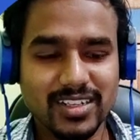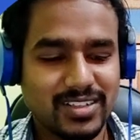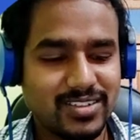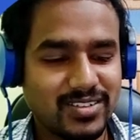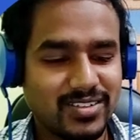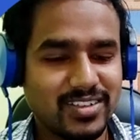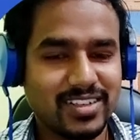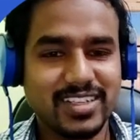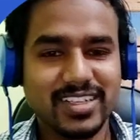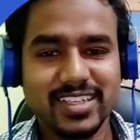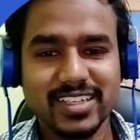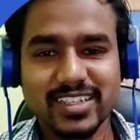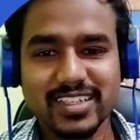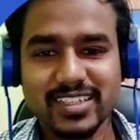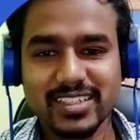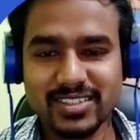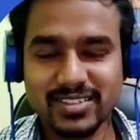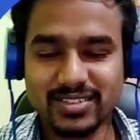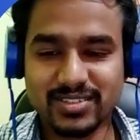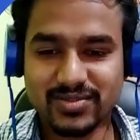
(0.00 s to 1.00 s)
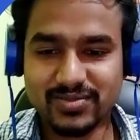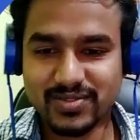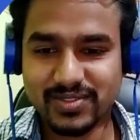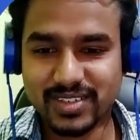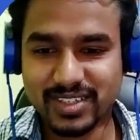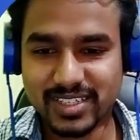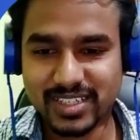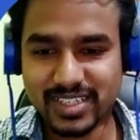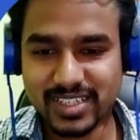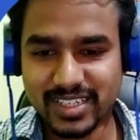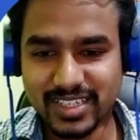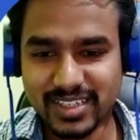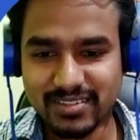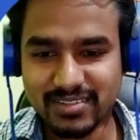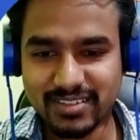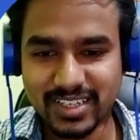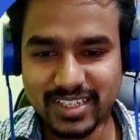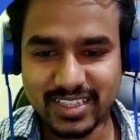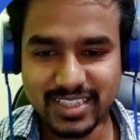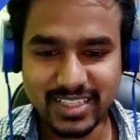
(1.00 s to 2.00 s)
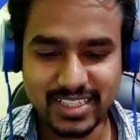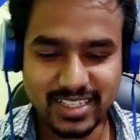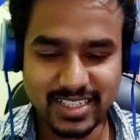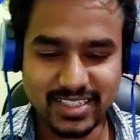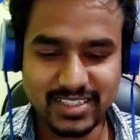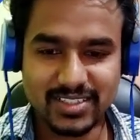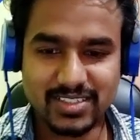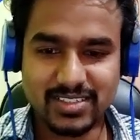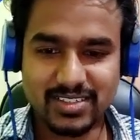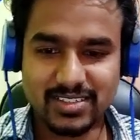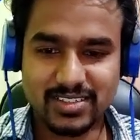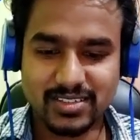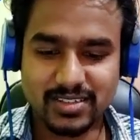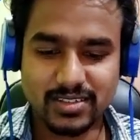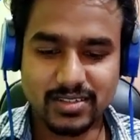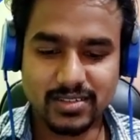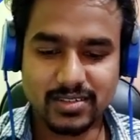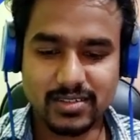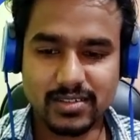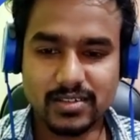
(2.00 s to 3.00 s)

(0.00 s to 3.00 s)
Okay, it should work now, I think so.